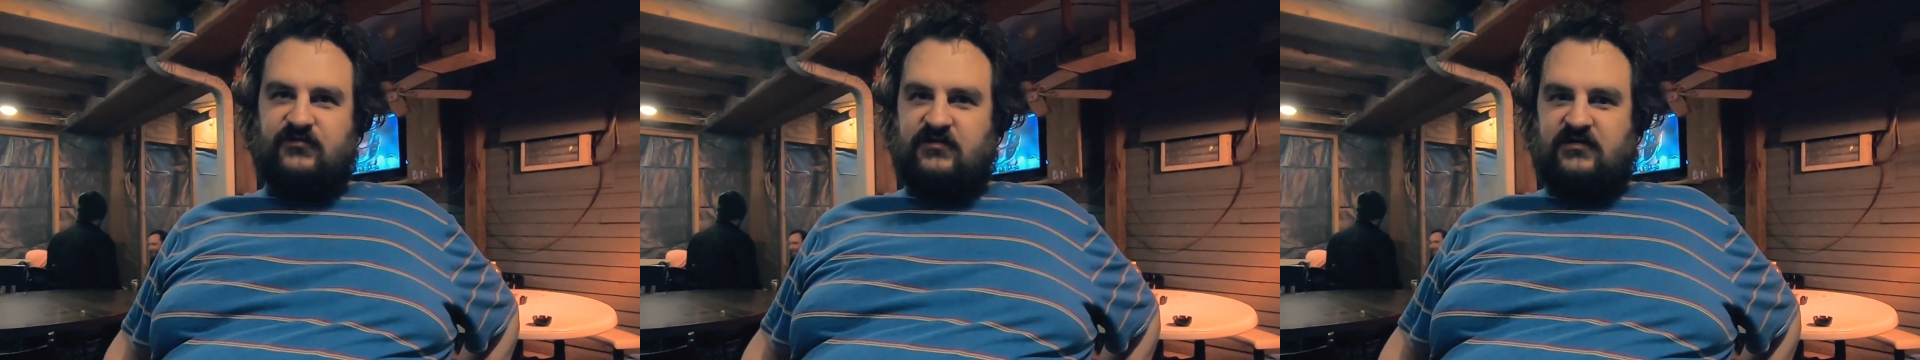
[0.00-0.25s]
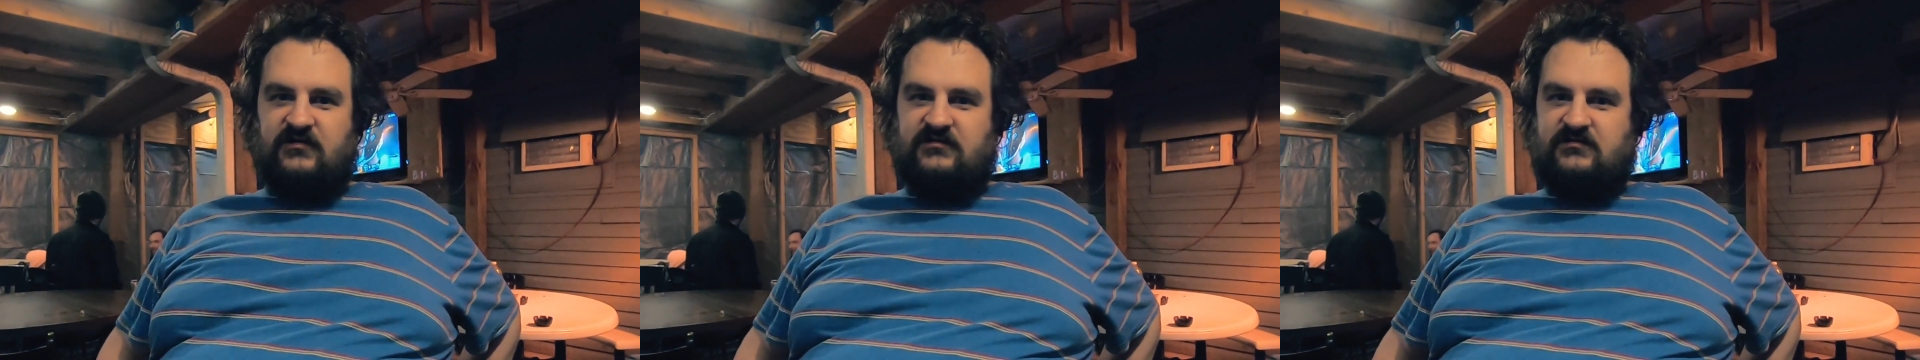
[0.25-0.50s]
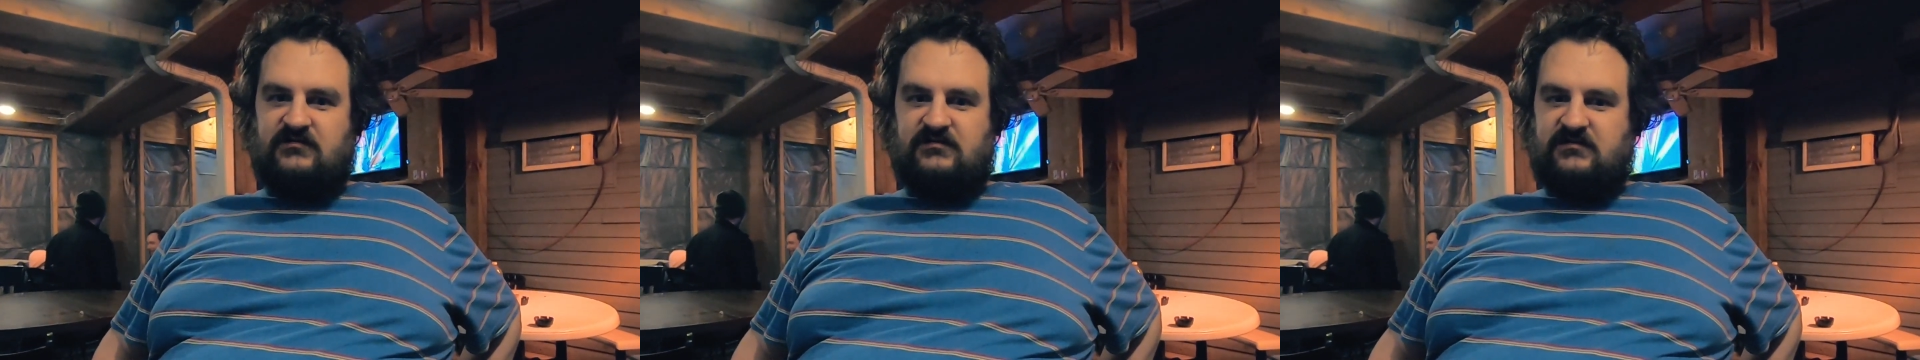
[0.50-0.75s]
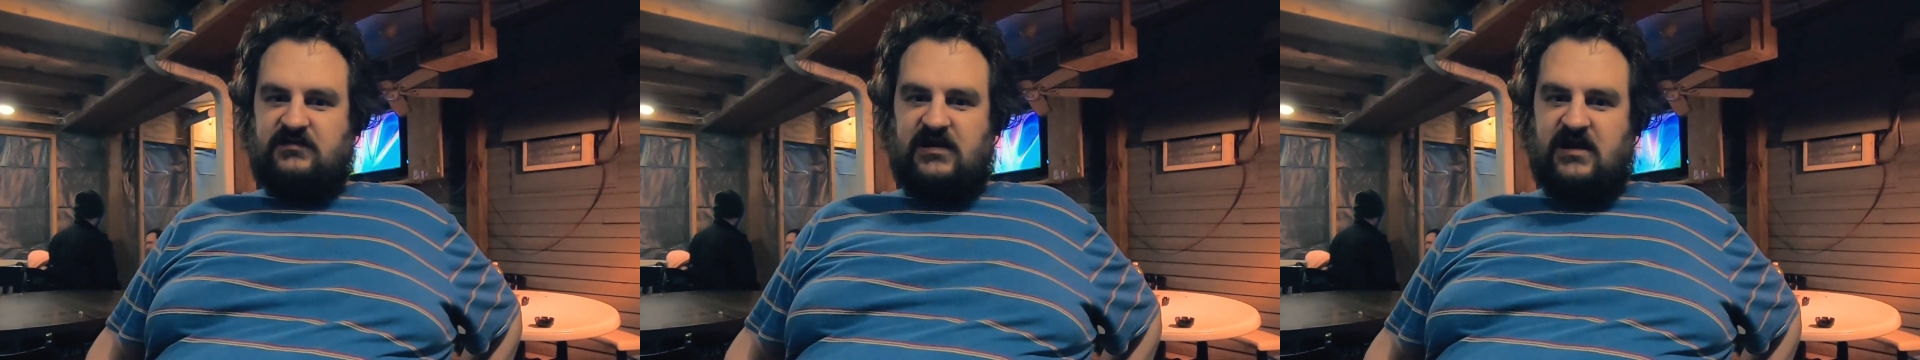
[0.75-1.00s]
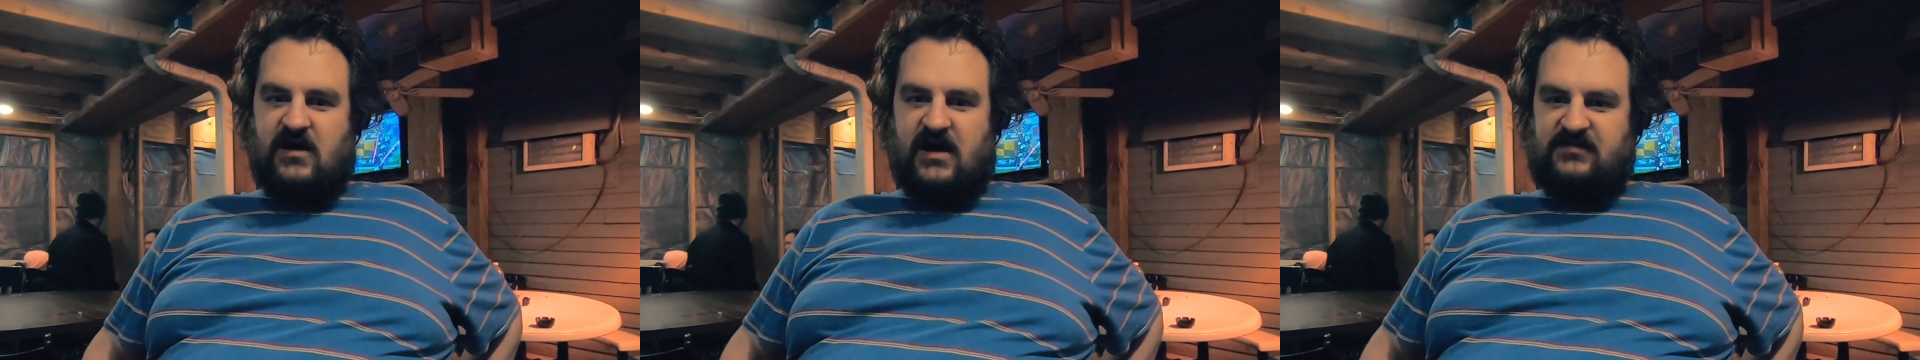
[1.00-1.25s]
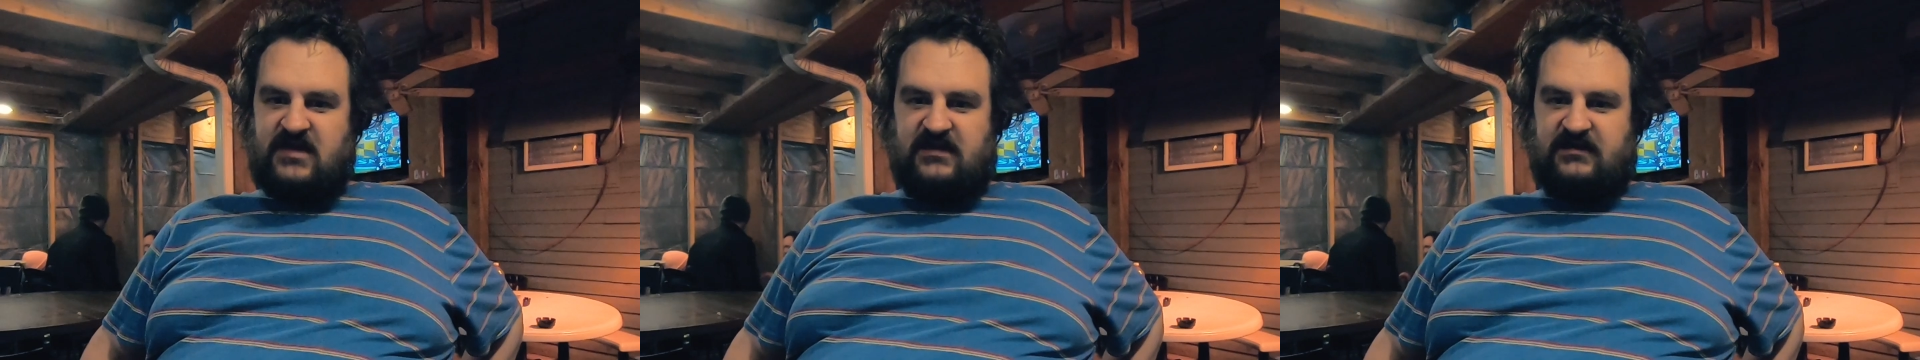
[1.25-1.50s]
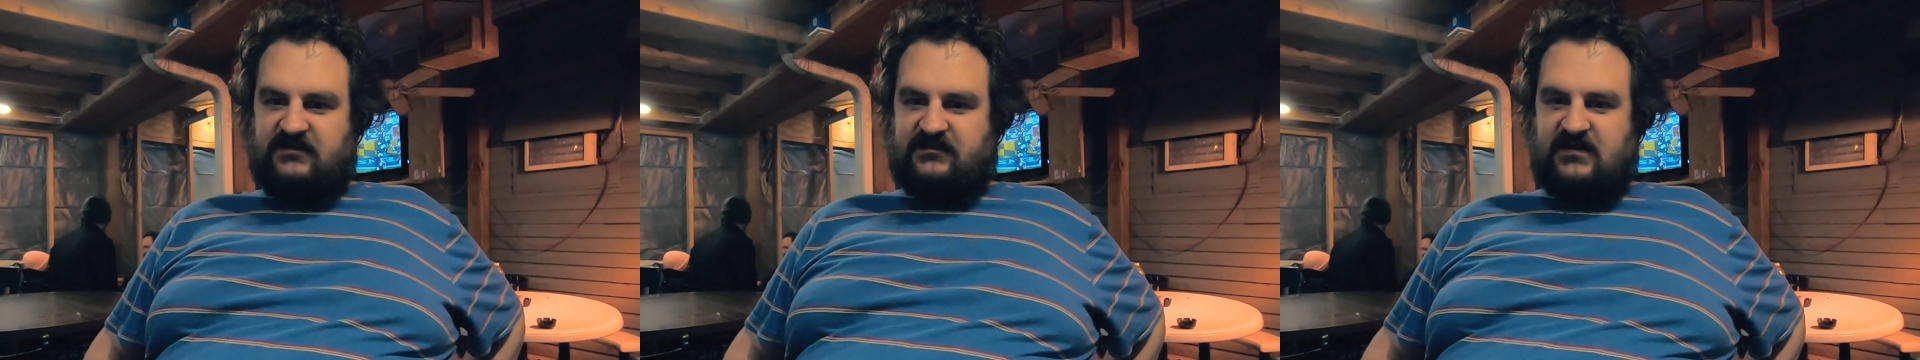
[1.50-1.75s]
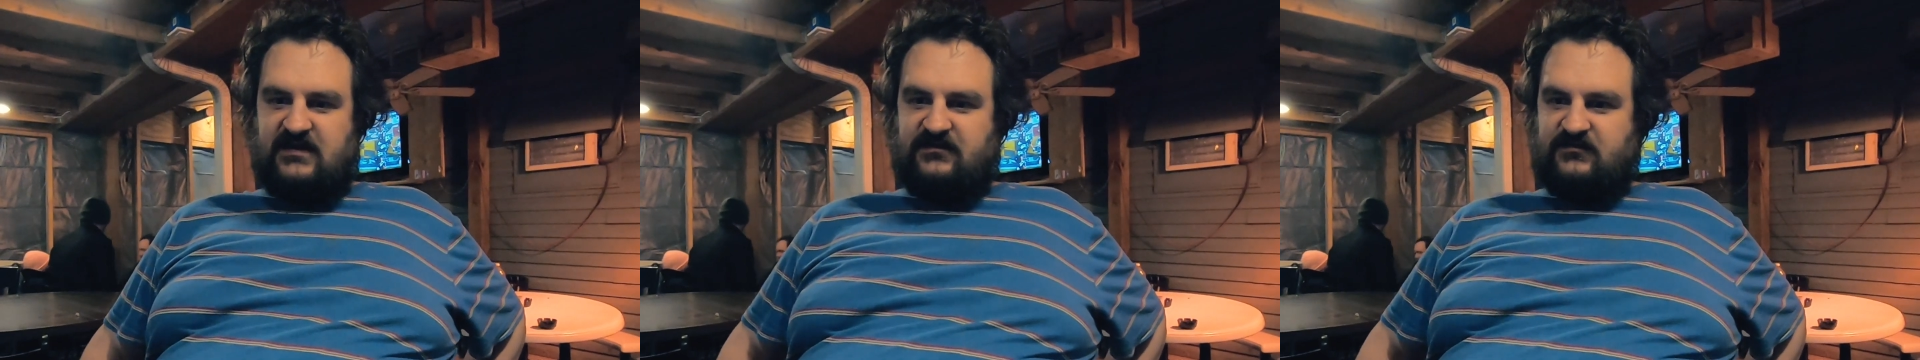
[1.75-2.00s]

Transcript: Or, you know, I think it's